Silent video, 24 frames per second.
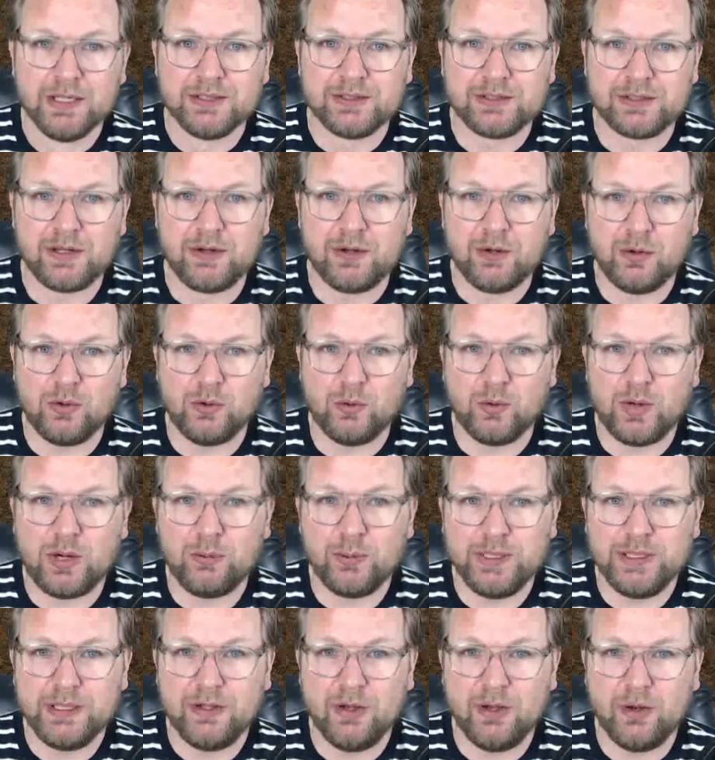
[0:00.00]
So
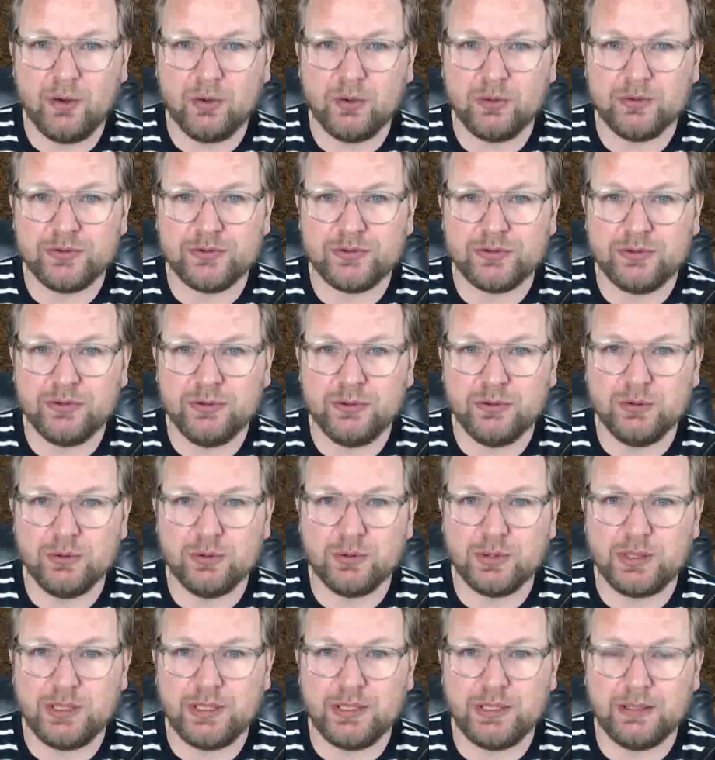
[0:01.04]
when we go
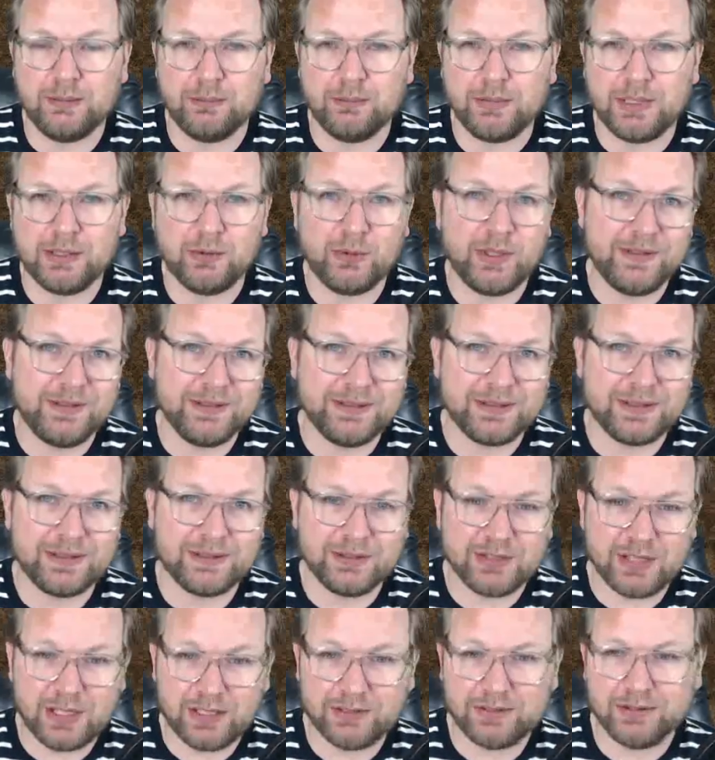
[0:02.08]
to, by the way, this
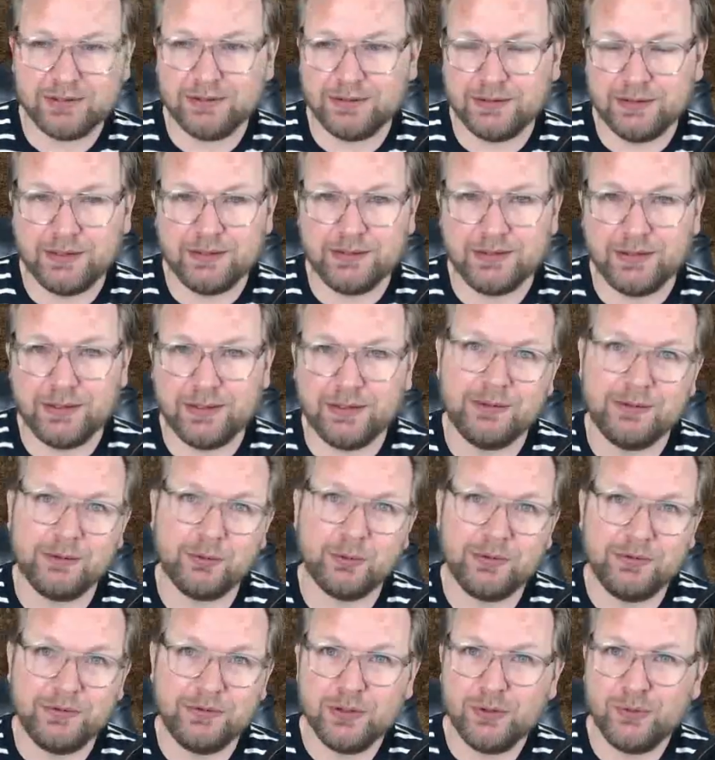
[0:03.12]
is not a
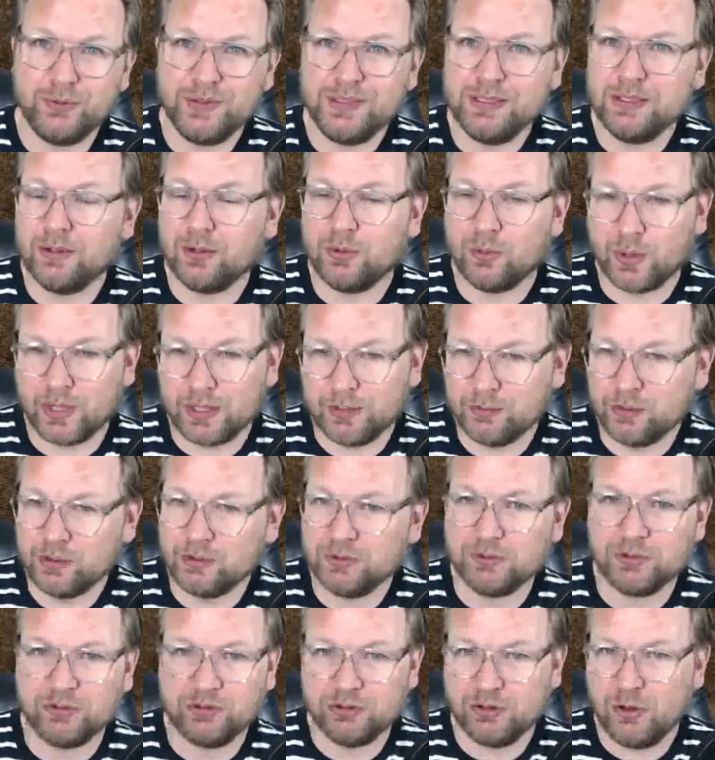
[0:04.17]
review video where I'm
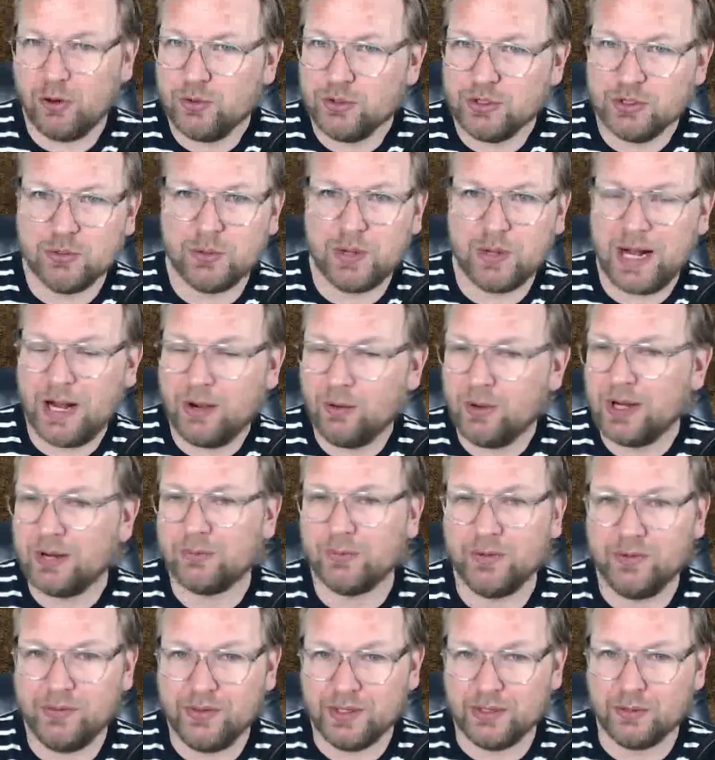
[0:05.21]
going to show you how
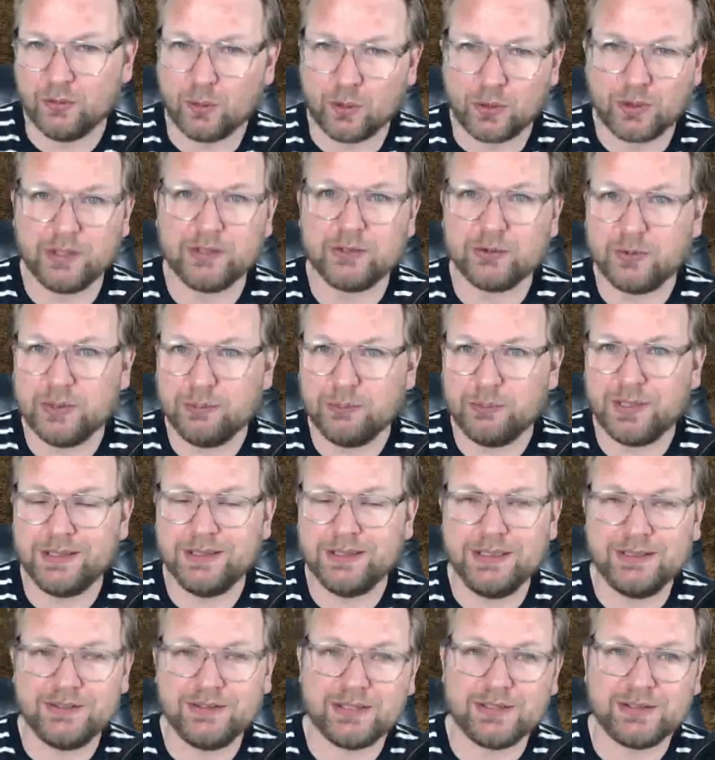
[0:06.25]
everything works with
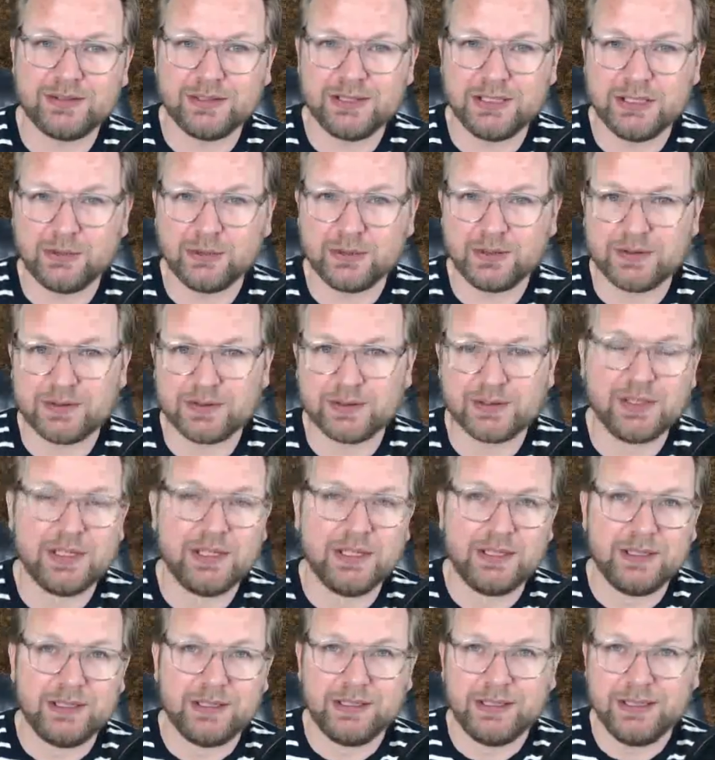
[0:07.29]
my lead gen secrets.
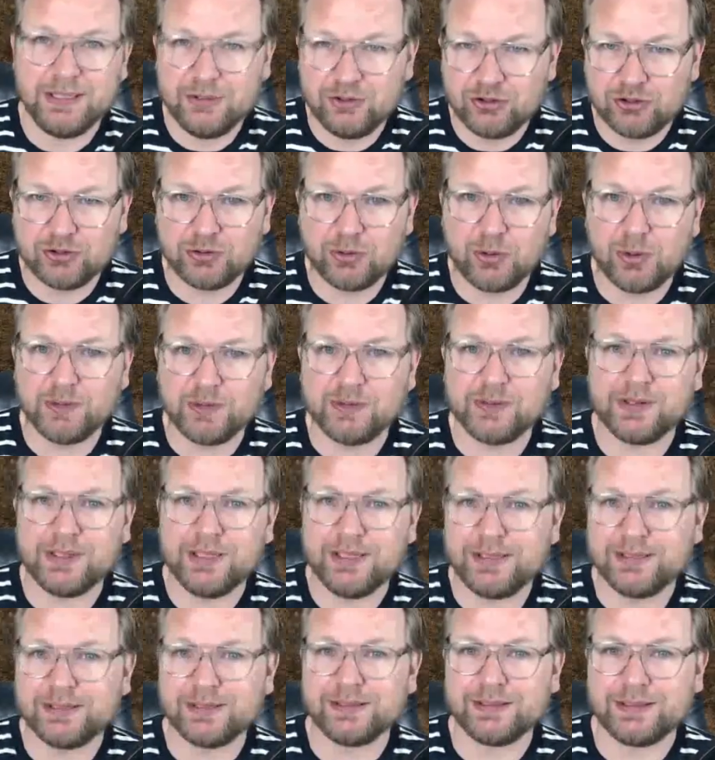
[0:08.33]
In short,
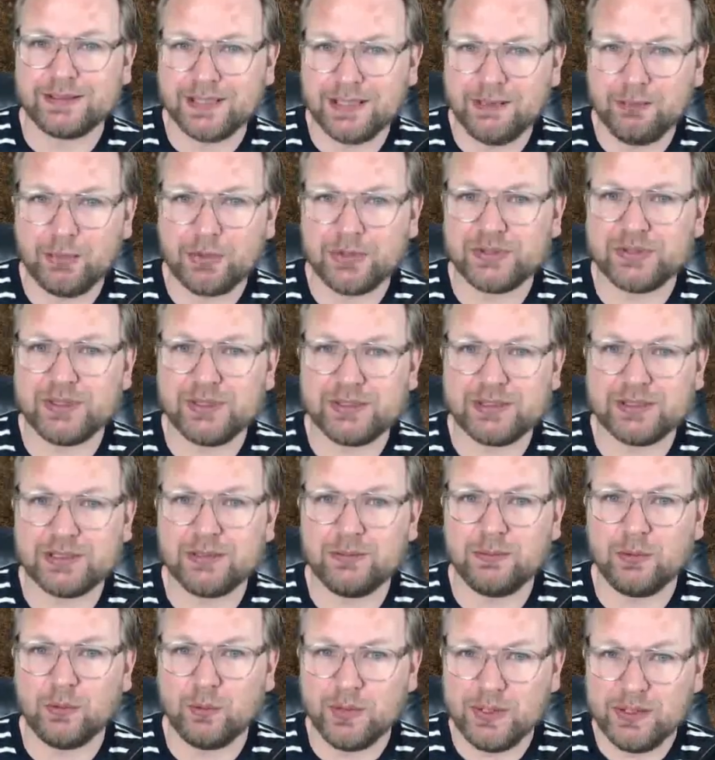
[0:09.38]
it's a simple
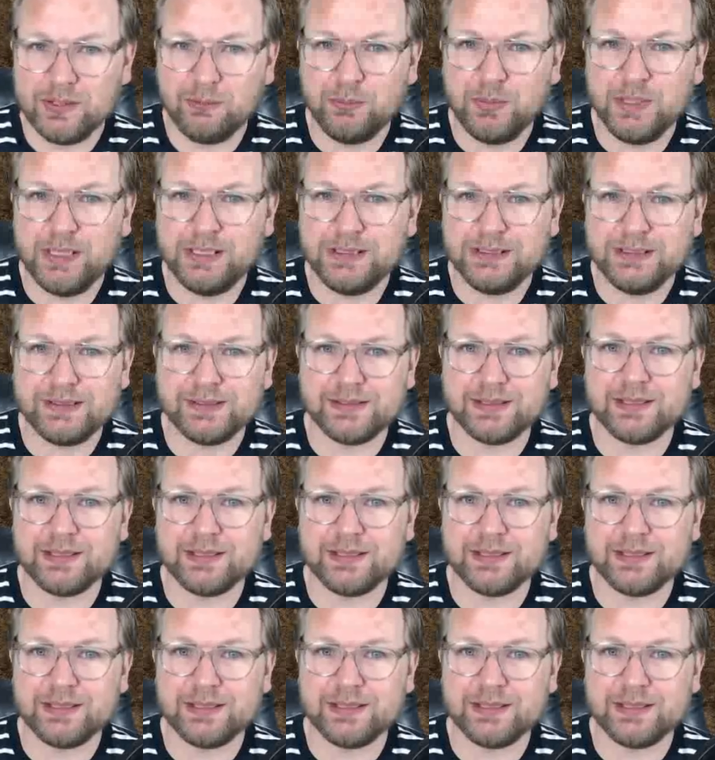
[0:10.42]
system with a mailing